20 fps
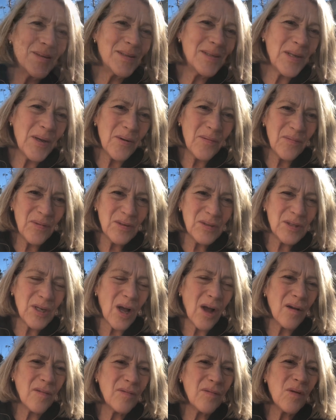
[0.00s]
So first
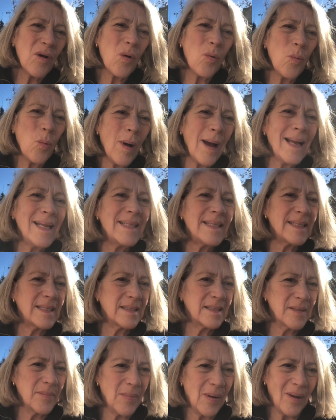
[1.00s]
off, what
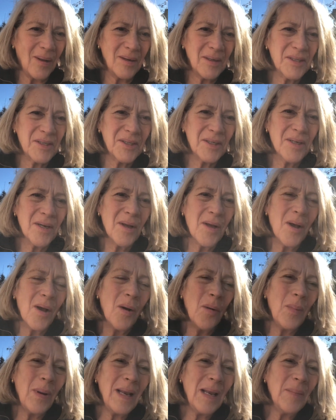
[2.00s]
is a mulch?
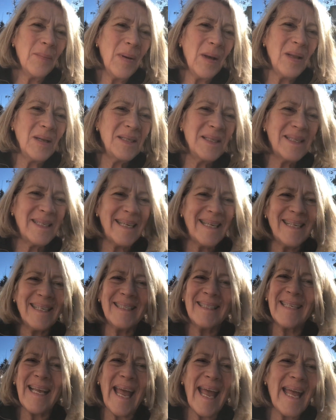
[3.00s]
Well, a mulch
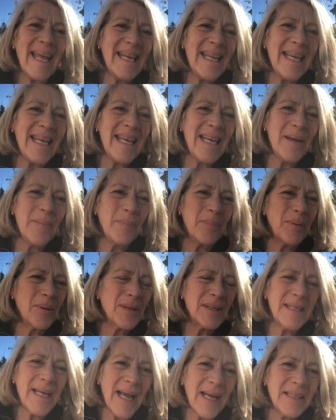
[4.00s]
is any
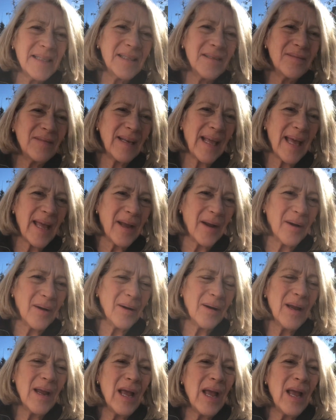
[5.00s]
protective layer